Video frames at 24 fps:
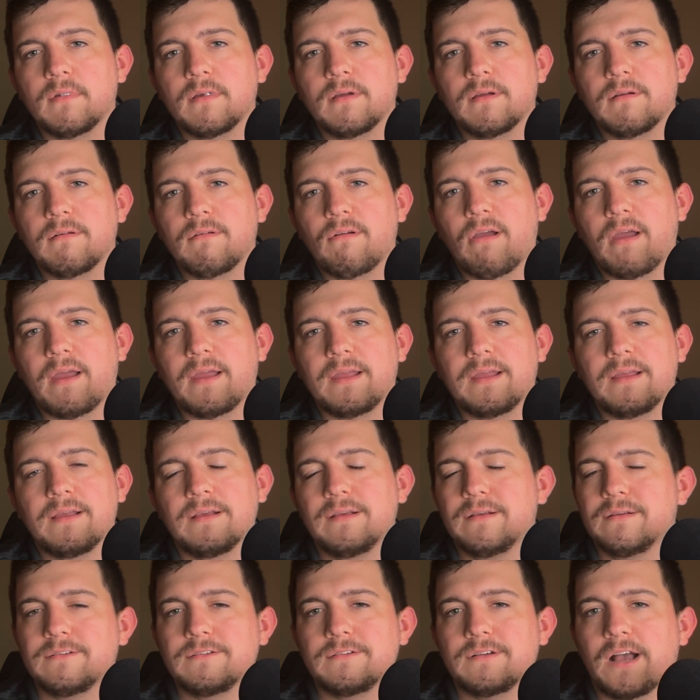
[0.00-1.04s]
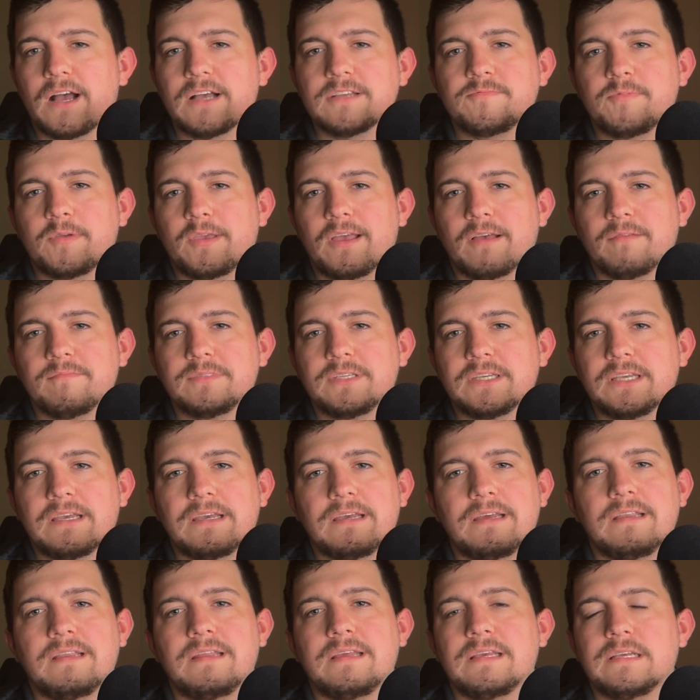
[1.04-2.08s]
right? Cosby comes
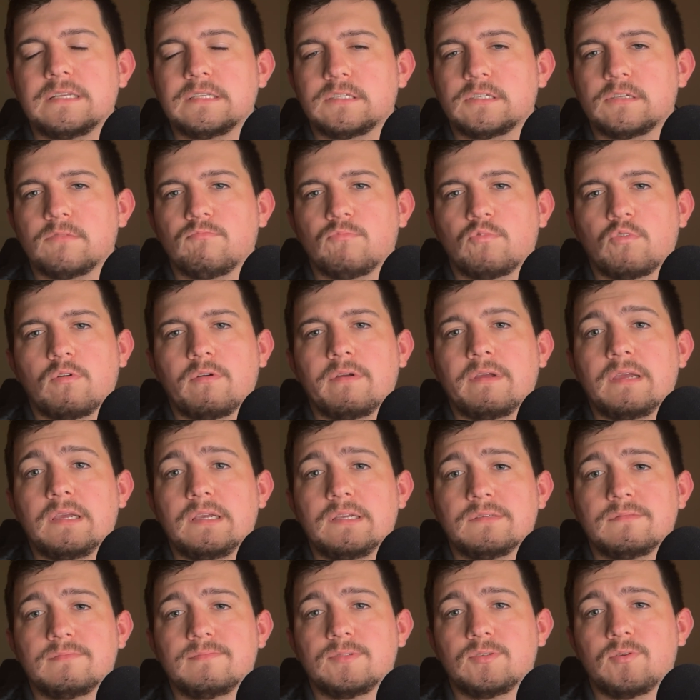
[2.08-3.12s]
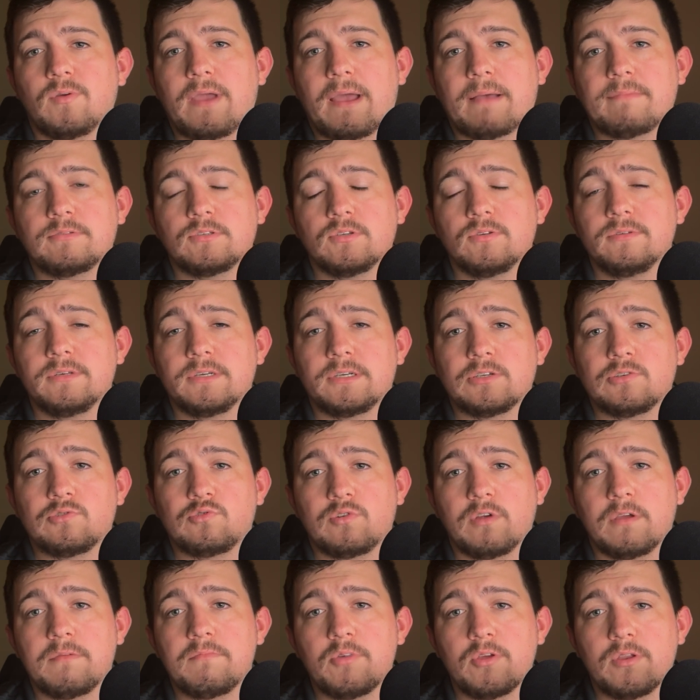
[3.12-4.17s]
in, hits some threes, so he absolutely
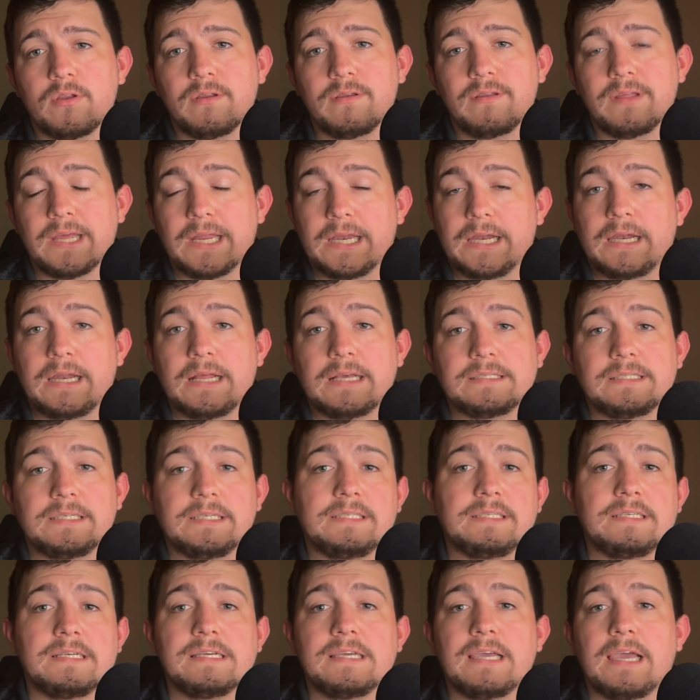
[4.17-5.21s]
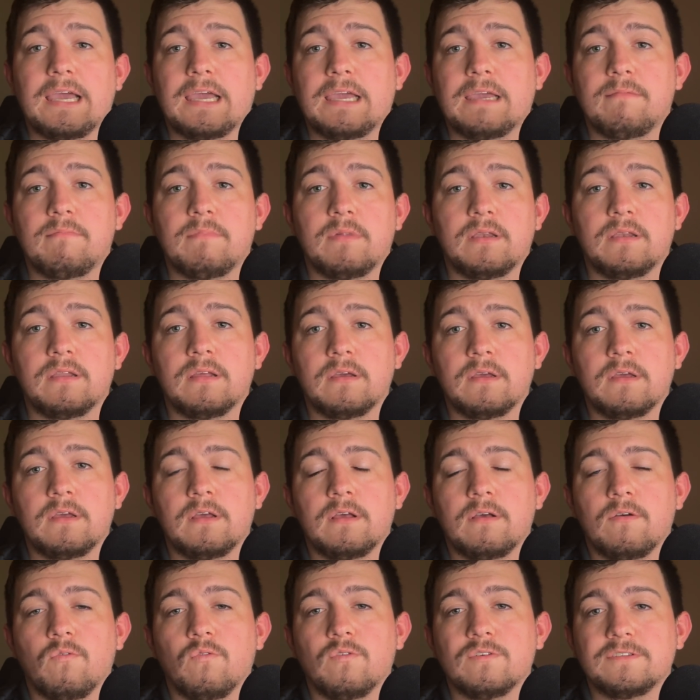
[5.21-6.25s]
contributed in an SEC game and
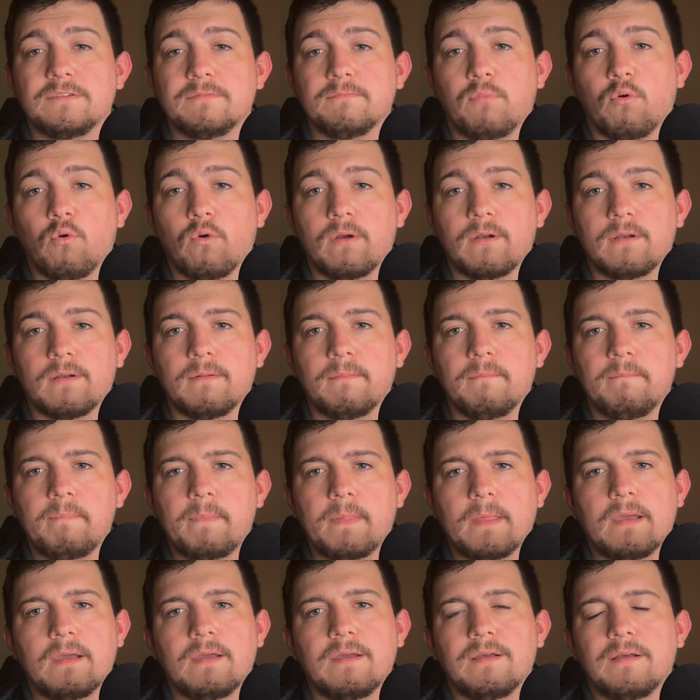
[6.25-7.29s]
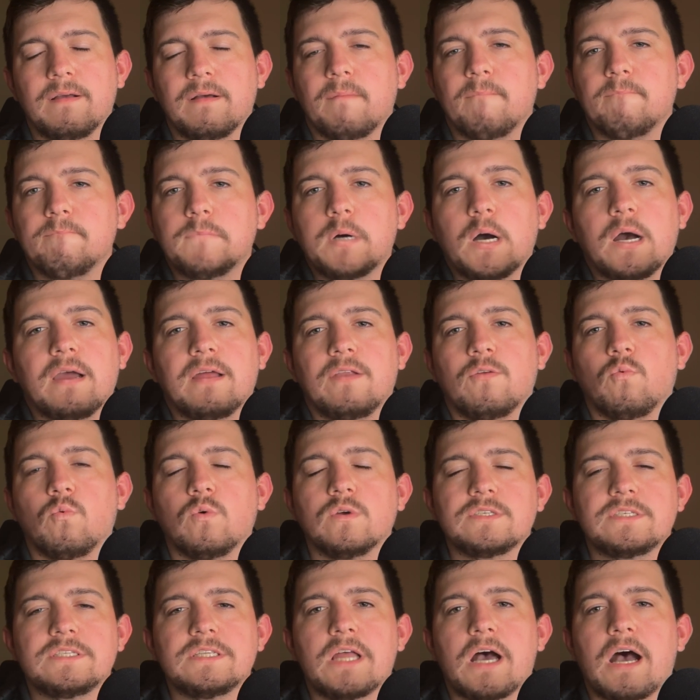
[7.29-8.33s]
was important, but
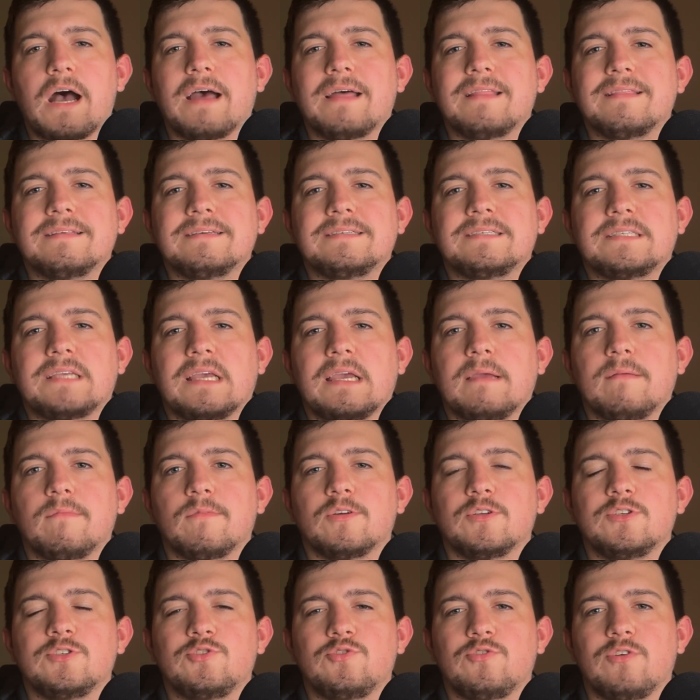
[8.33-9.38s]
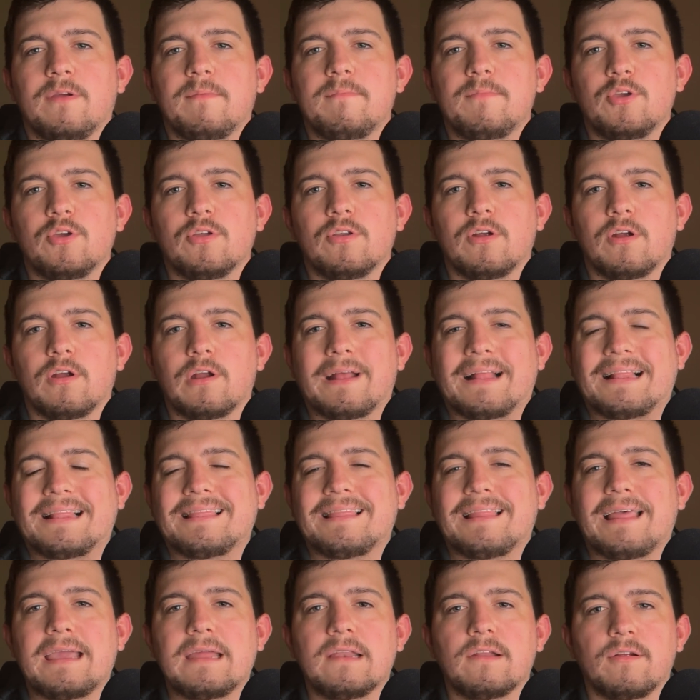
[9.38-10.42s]
was not the same contributor
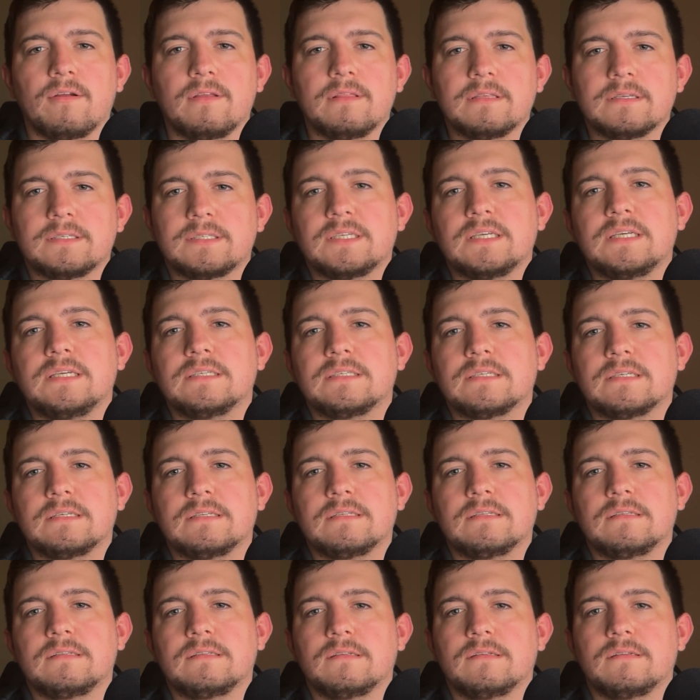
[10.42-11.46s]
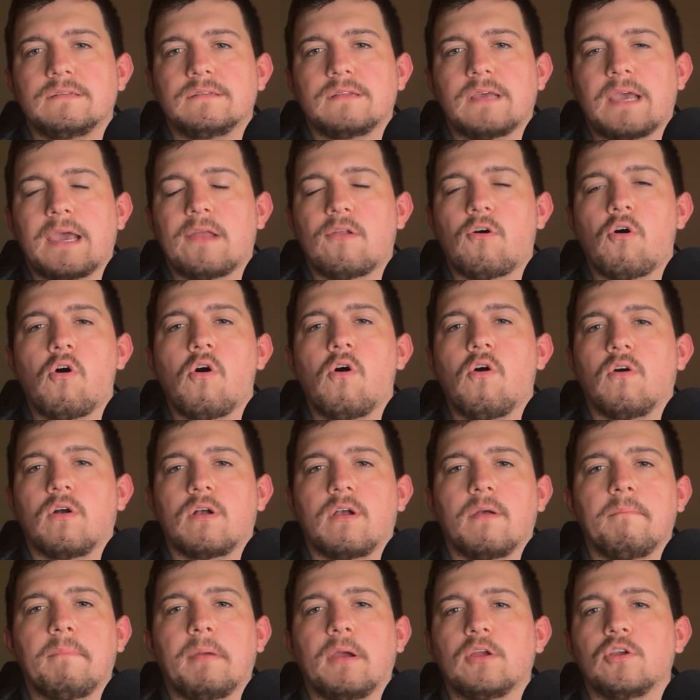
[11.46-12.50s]
later in the season at all
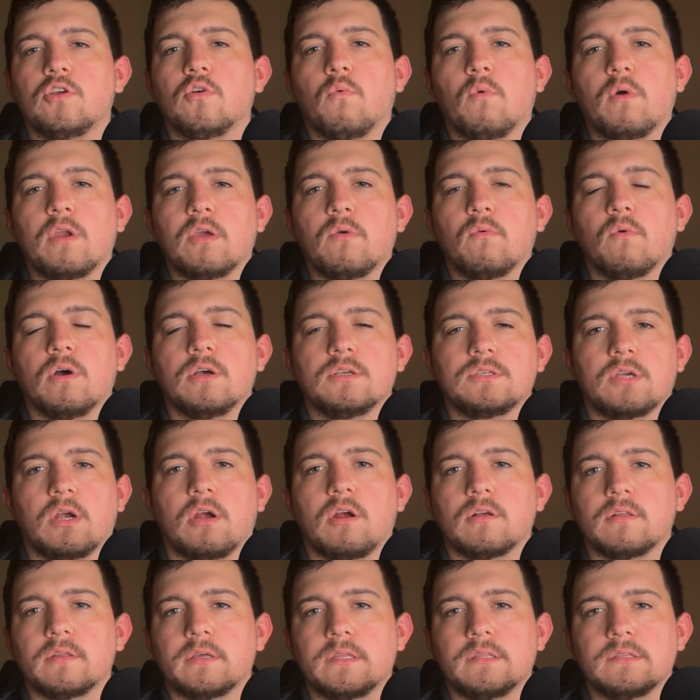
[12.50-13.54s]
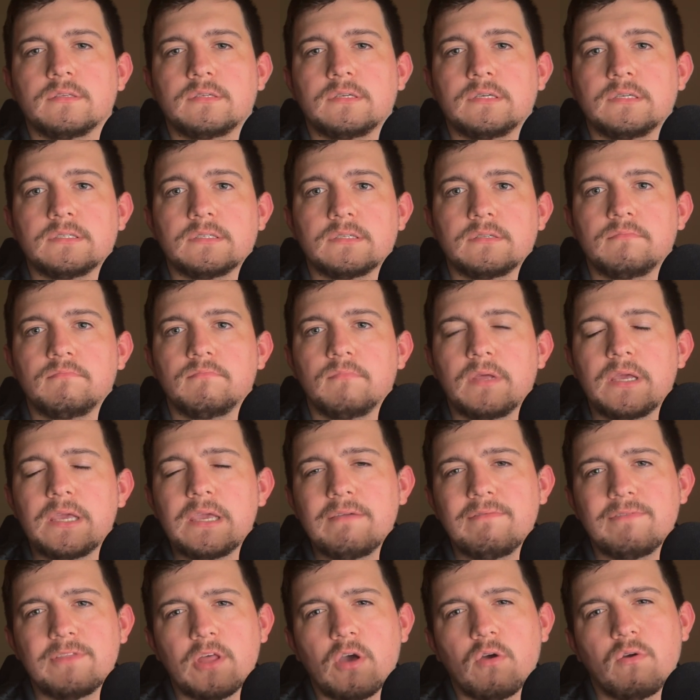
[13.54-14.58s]
compared to what he was early in the season.
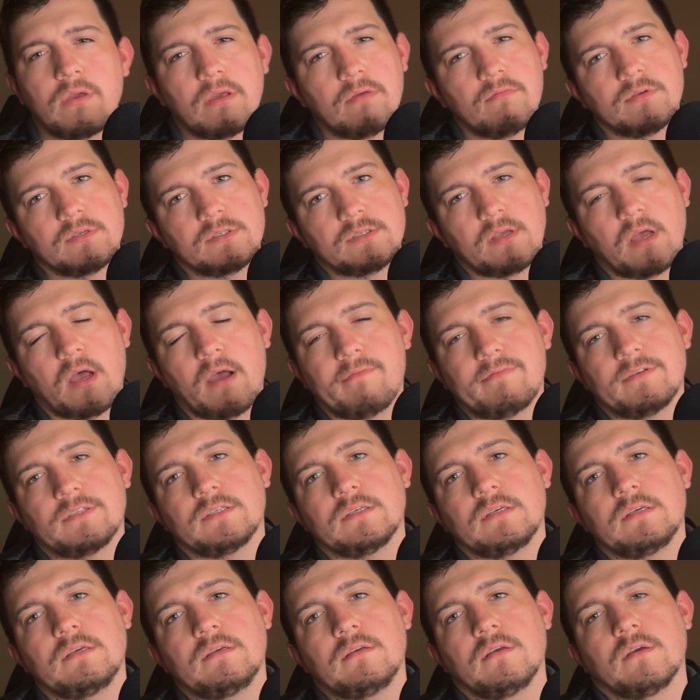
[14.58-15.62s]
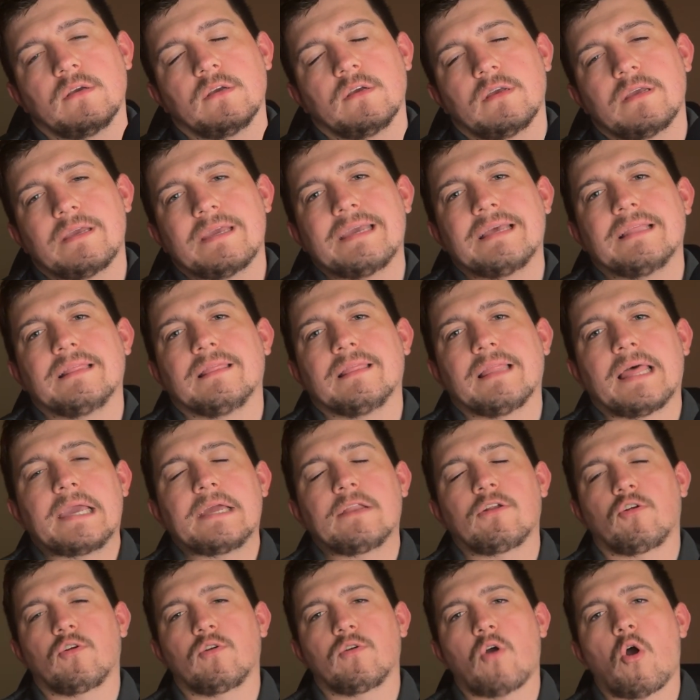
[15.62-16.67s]
Even though he was obviously in
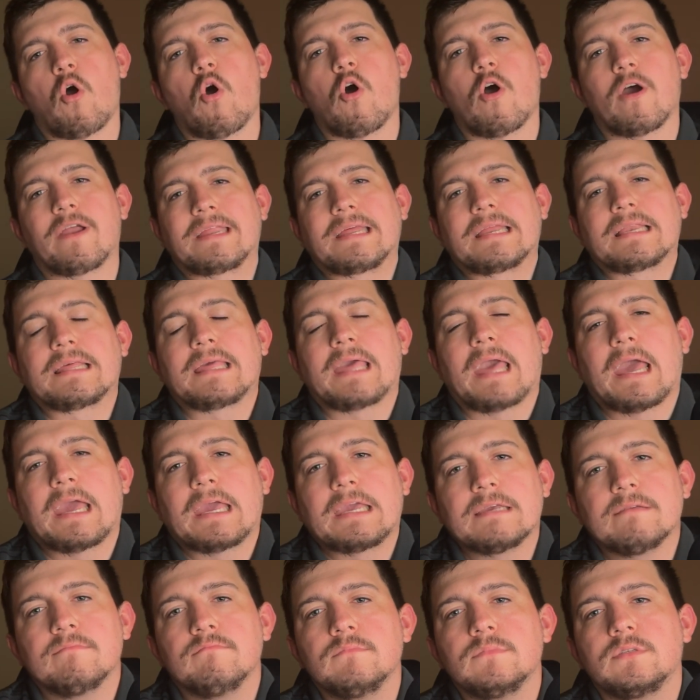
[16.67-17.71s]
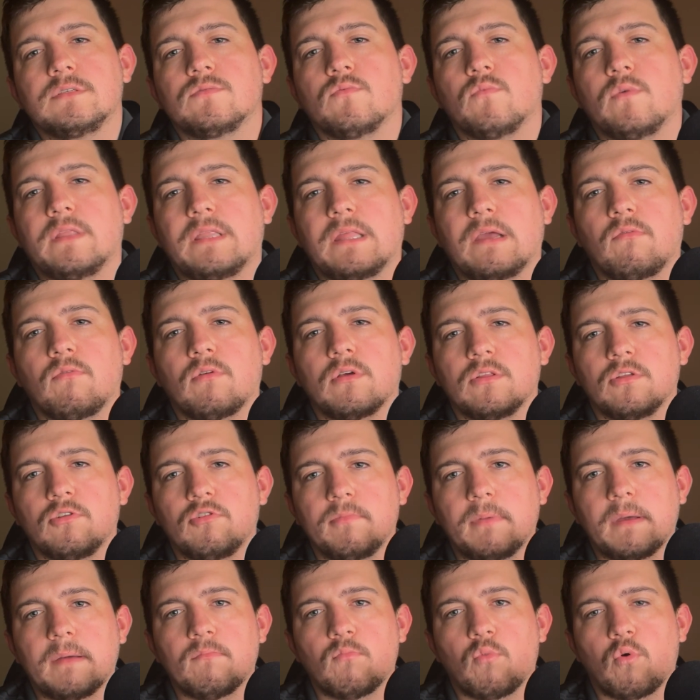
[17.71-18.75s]
later on in games when they were a little
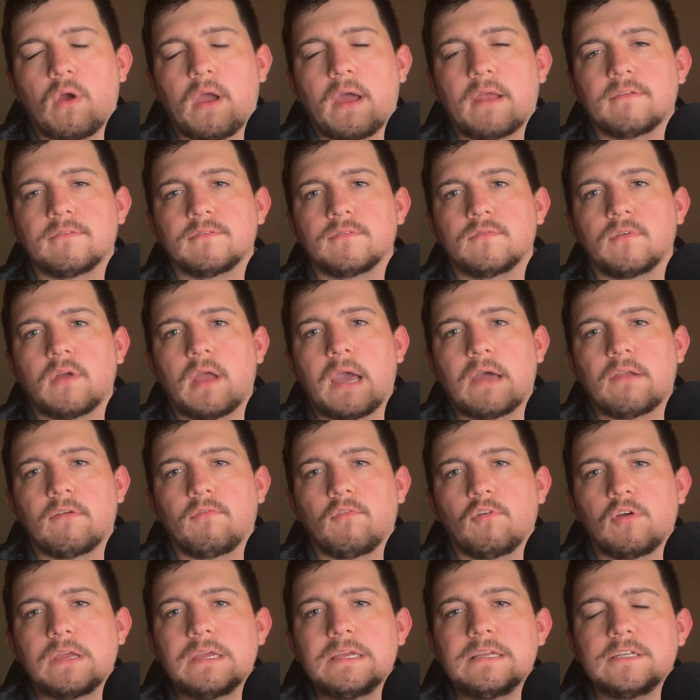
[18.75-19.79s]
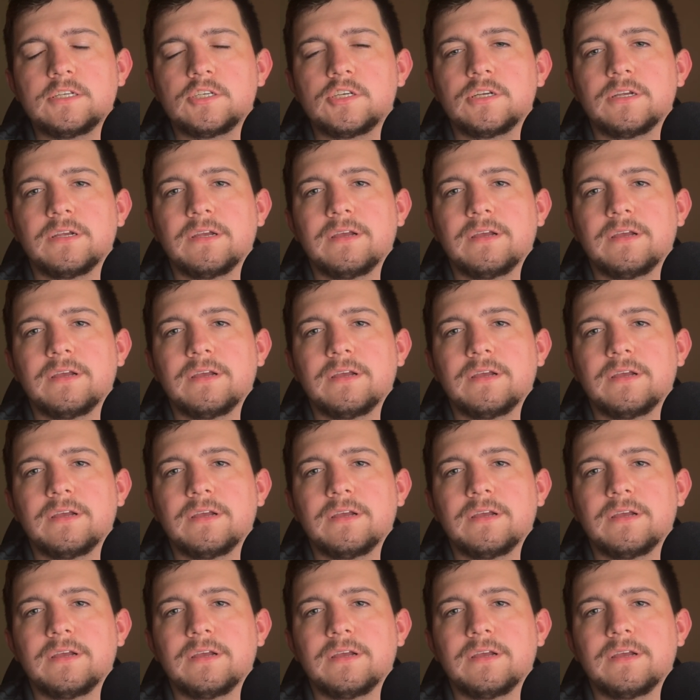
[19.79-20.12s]
bit more out of reach,